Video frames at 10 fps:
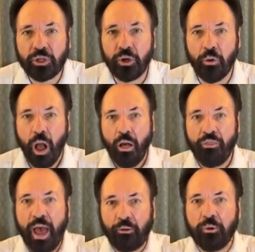So
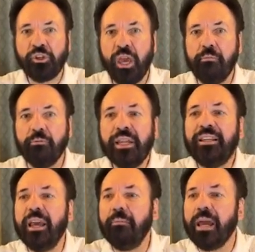that was him
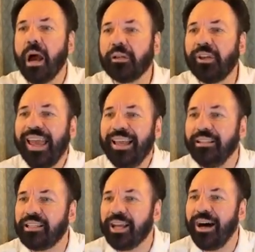redeeming us
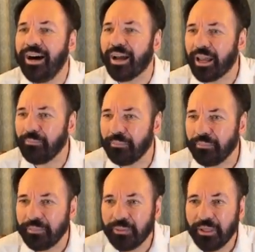in time
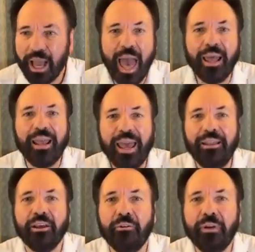and
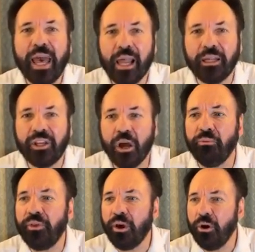in the reality
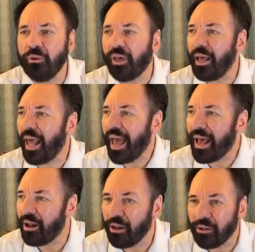of the earth and
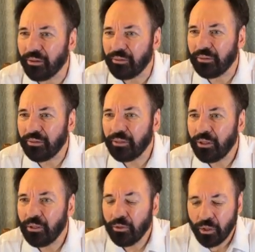hell.
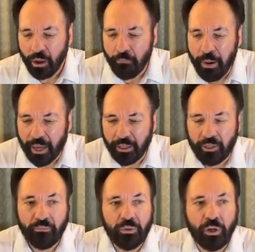
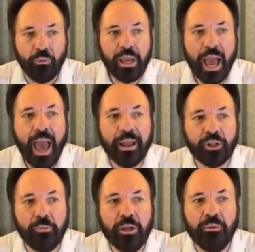But we
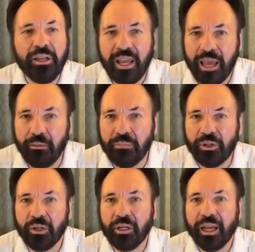had to be
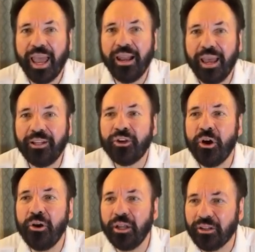redeemed in
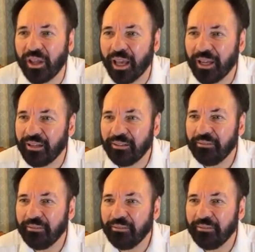eternity